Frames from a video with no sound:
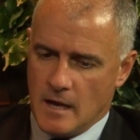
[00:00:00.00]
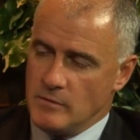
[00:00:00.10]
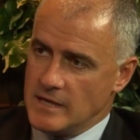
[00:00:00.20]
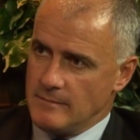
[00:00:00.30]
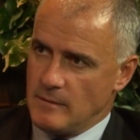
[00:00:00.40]
And
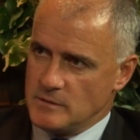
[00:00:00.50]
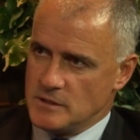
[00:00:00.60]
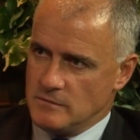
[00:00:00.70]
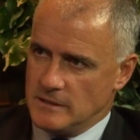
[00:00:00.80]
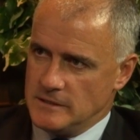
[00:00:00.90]
we came up with
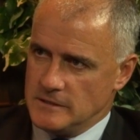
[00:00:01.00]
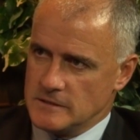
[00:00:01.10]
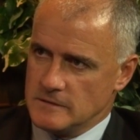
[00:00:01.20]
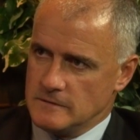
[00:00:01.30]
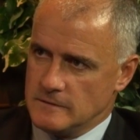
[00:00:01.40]
two
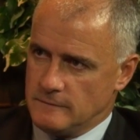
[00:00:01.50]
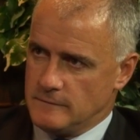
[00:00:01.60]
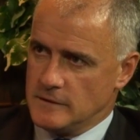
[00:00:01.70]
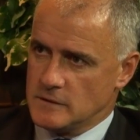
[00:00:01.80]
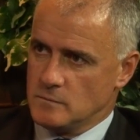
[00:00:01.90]
ideas. The
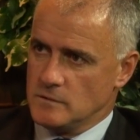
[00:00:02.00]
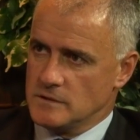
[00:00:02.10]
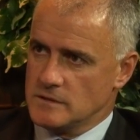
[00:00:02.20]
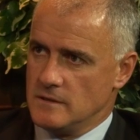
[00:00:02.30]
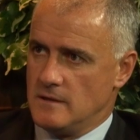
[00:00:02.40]
first
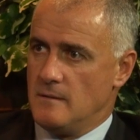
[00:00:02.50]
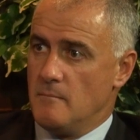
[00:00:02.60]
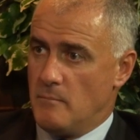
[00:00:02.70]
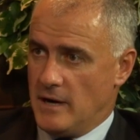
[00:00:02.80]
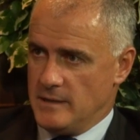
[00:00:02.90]
was
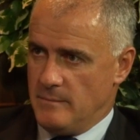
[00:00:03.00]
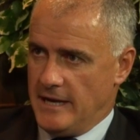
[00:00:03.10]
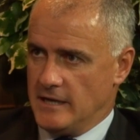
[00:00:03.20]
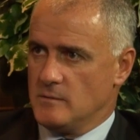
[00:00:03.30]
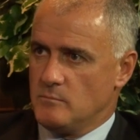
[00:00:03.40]
buy the
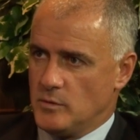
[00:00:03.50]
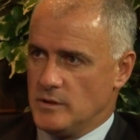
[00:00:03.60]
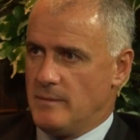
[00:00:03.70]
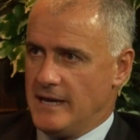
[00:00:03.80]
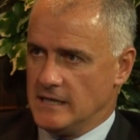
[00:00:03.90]
bank, put
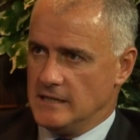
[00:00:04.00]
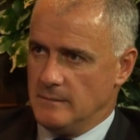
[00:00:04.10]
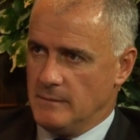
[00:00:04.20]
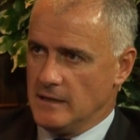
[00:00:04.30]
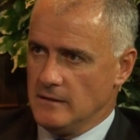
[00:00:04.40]
the bank in
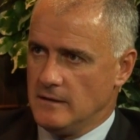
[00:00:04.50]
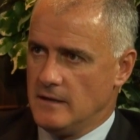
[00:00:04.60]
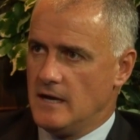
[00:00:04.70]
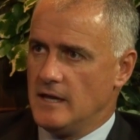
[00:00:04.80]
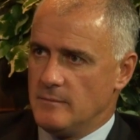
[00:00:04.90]
the middle,
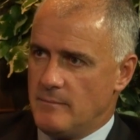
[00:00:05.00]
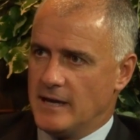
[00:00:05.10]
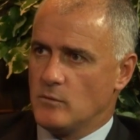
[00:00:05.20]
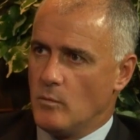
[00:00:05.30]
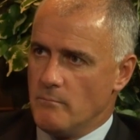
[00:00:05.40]
and the
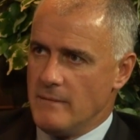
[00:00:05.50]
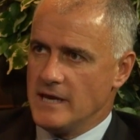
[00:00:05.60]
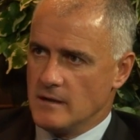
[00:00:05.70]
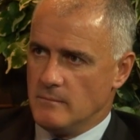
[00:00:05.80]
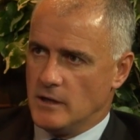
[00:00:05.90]
bank will
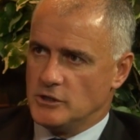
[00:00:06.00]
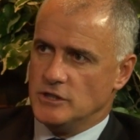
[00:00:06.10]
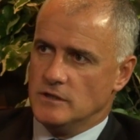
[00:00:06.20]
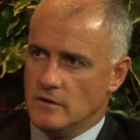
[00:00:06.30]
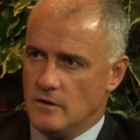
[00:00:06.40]
make a
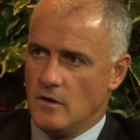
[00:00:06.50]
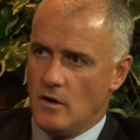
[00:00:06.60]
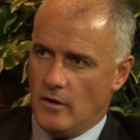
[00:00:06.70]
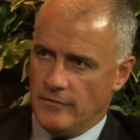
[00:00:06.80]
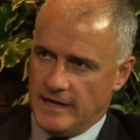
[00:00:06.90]
margin
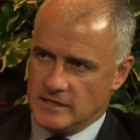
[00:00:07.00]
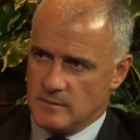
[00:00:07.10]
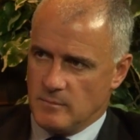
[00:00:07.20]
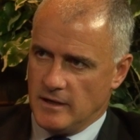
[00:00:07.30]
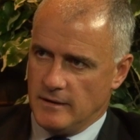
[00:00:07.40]
on that
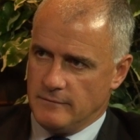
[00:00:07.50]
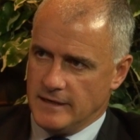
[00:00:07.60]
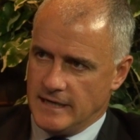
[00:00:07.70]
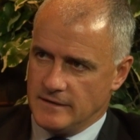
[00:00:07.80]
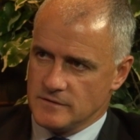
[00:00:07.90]
supplier
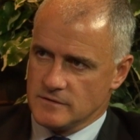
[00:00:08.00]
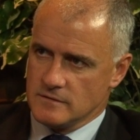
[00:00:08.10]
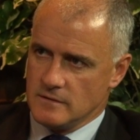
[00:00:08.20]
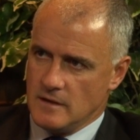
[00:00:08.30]
finance.